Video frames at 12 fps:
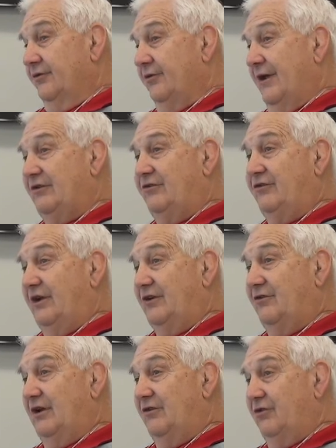So that's
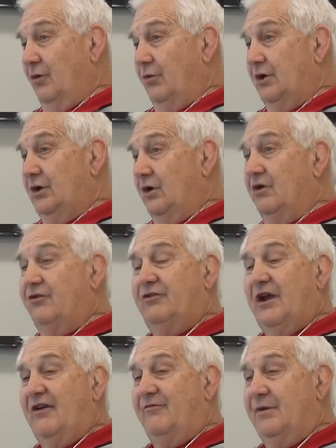60. So you're going to
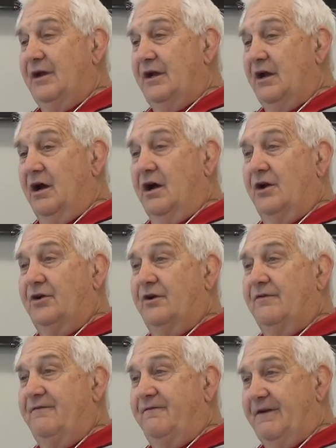save me
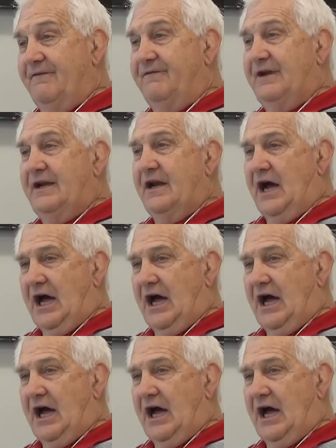$150.